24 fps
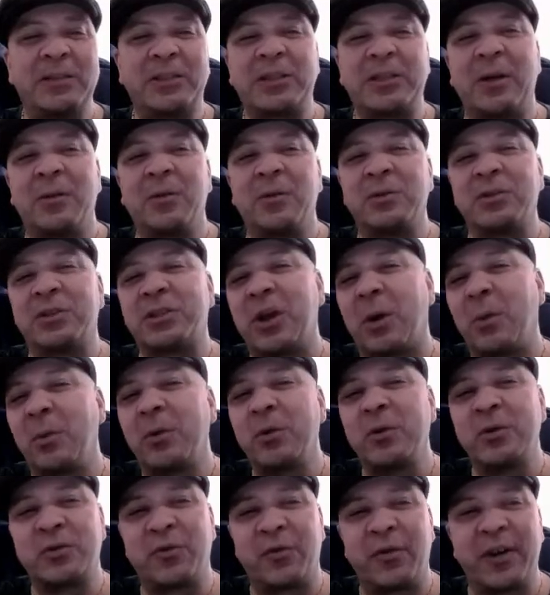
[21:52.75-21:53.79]
someone
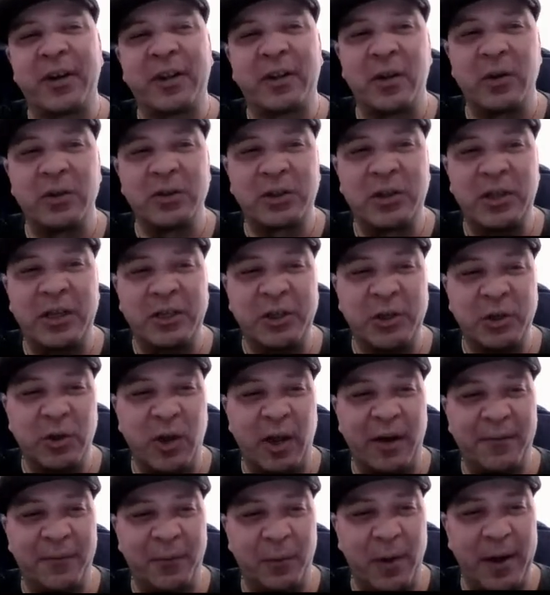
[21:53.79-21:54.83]
who's very close to you in your
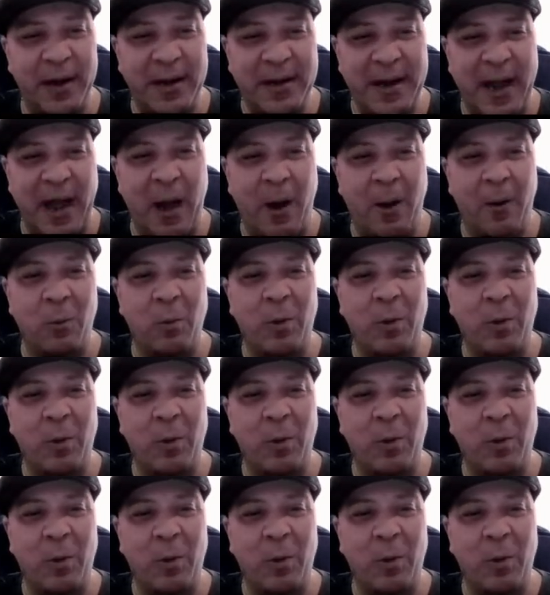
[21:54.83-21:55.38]
life right now,